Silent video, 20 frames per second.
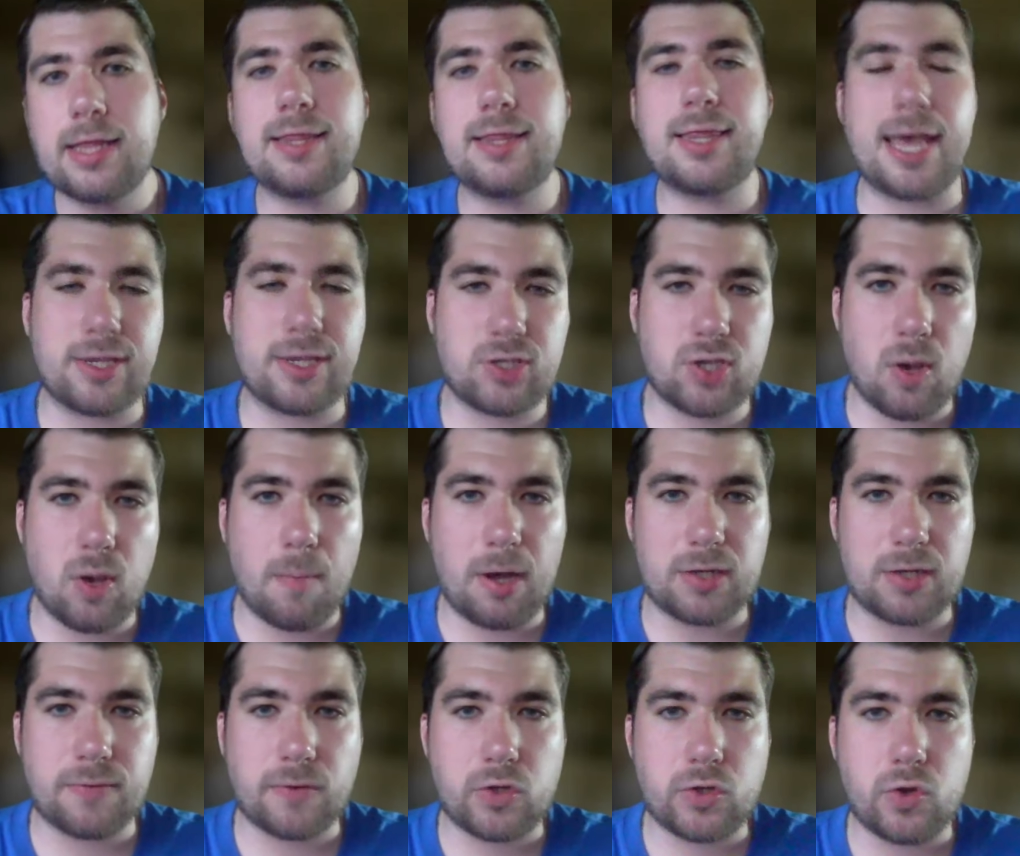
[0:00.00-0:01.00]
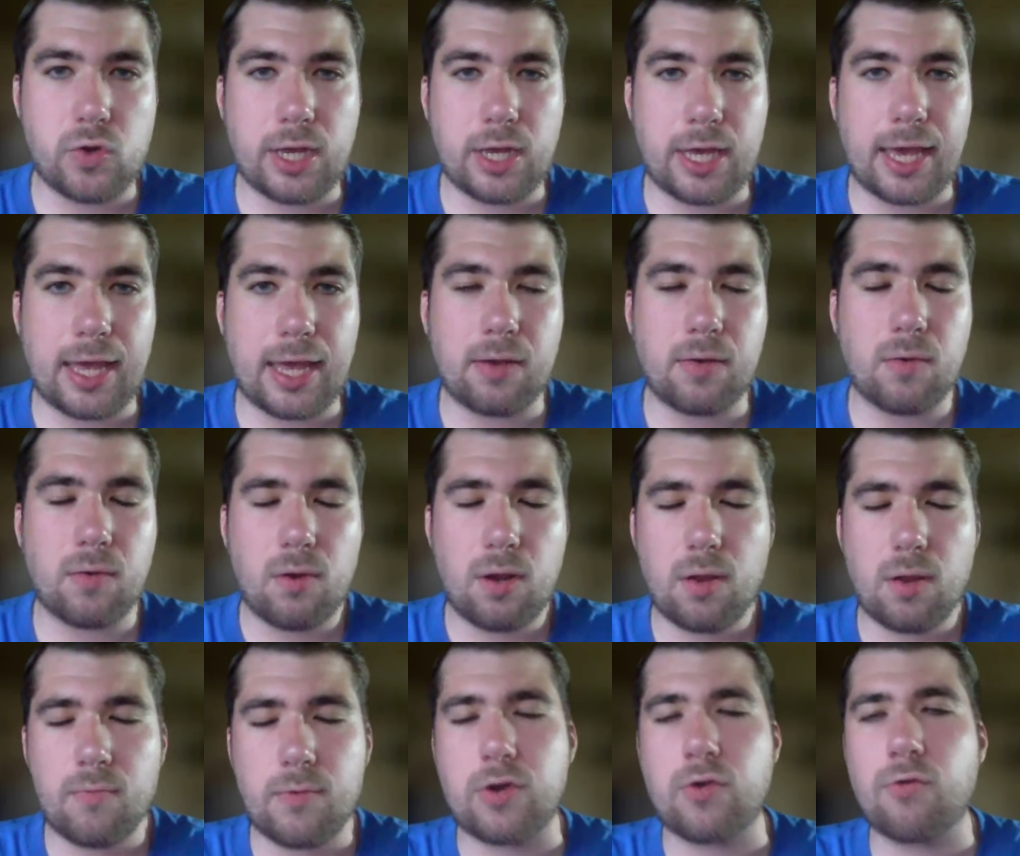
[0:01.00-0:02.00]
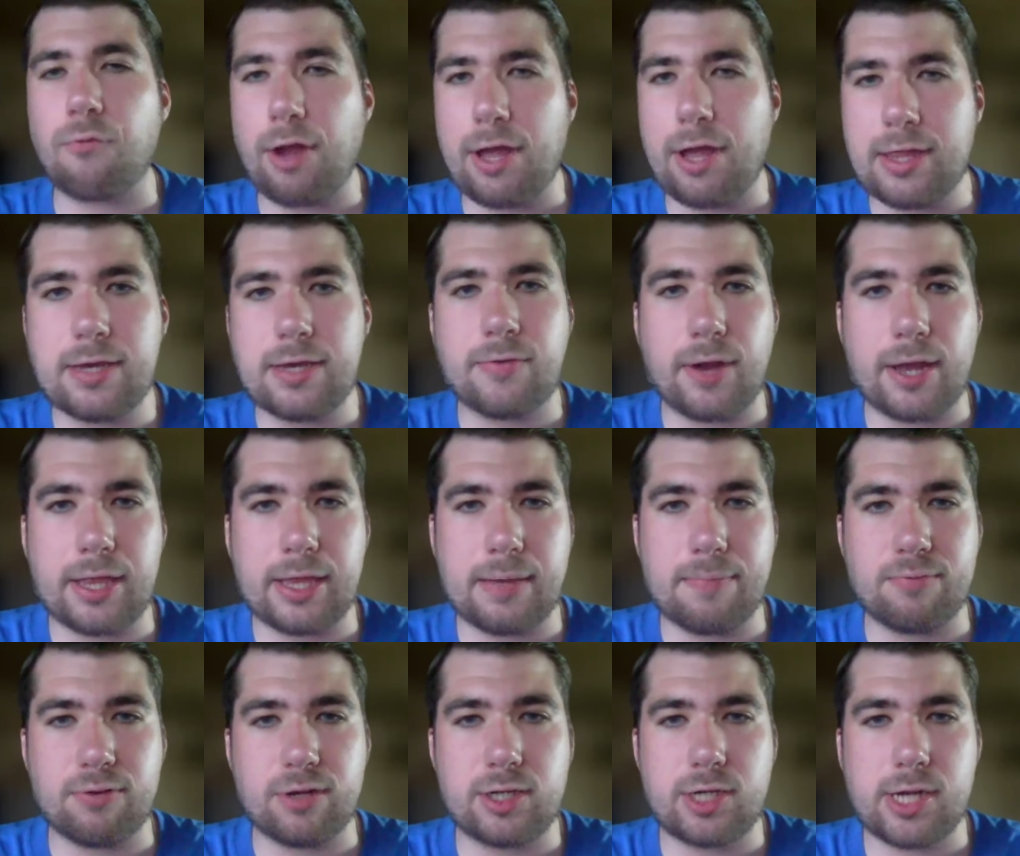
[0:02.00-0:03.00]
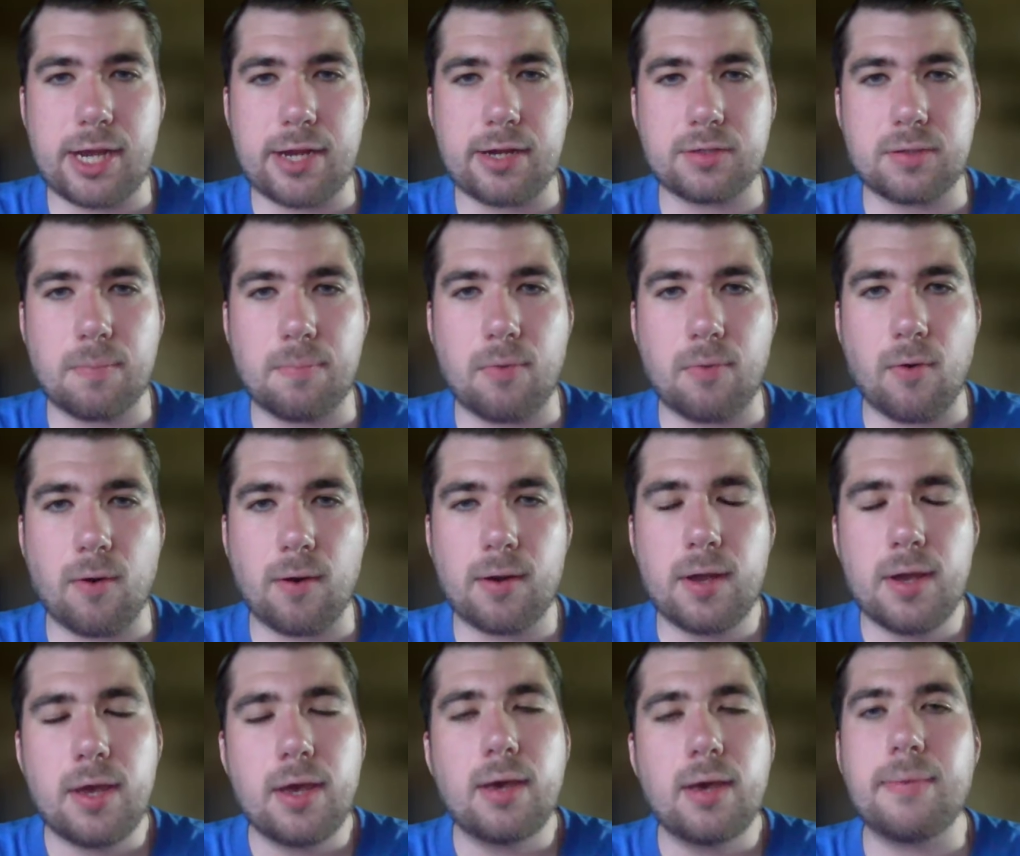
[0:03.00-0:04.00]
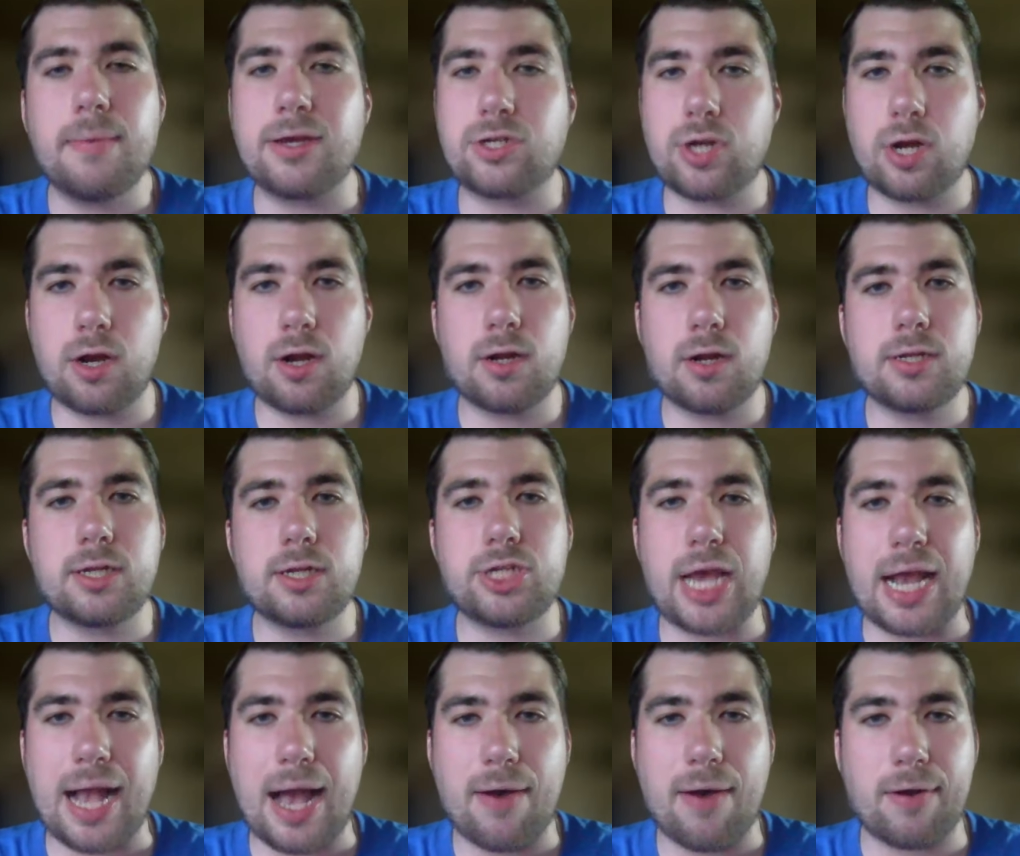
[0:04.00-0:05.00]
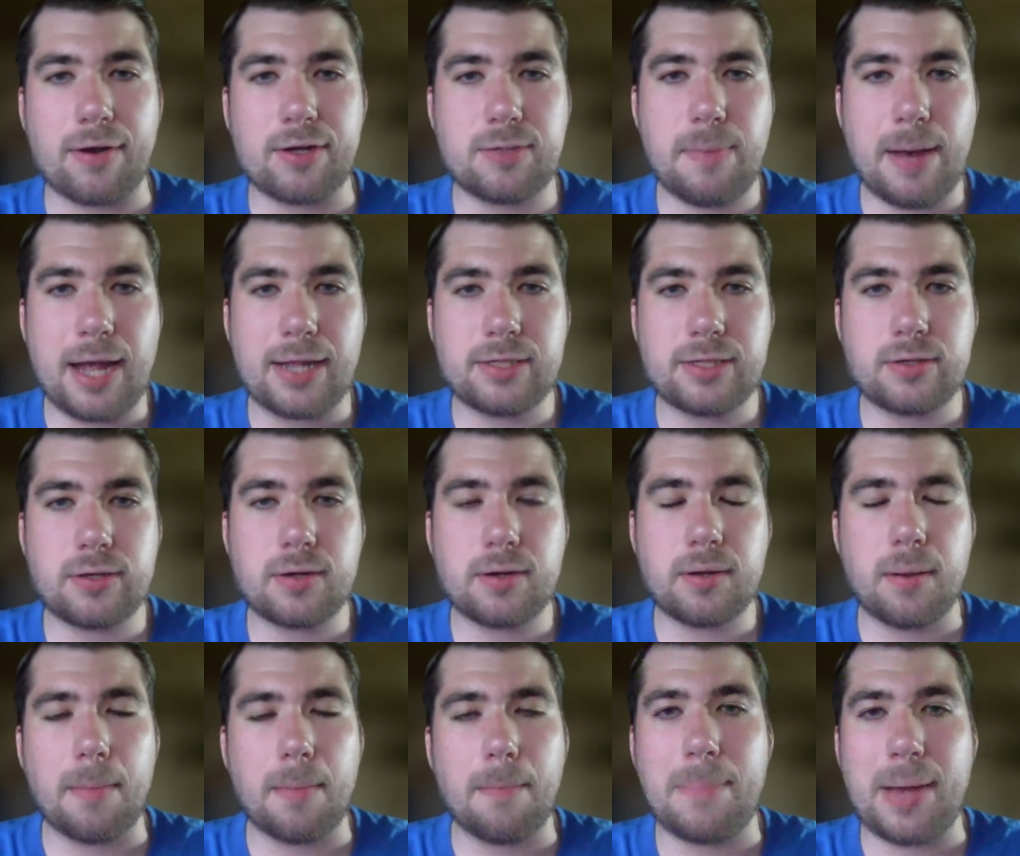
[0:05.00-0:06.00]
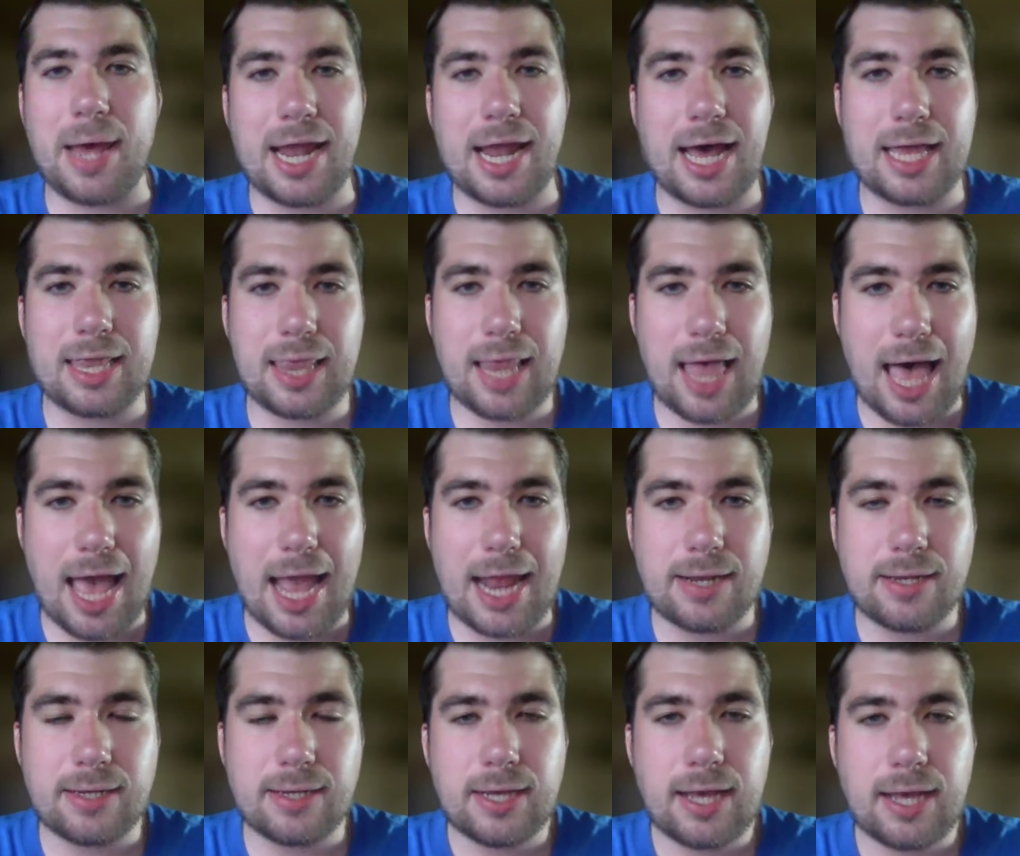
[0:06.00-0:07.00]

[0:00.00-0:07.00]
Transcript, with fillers: Thanks so much for tuning in. We greatly, greatly appreciate your support. Make sure to check out our sponsor, BetOnline.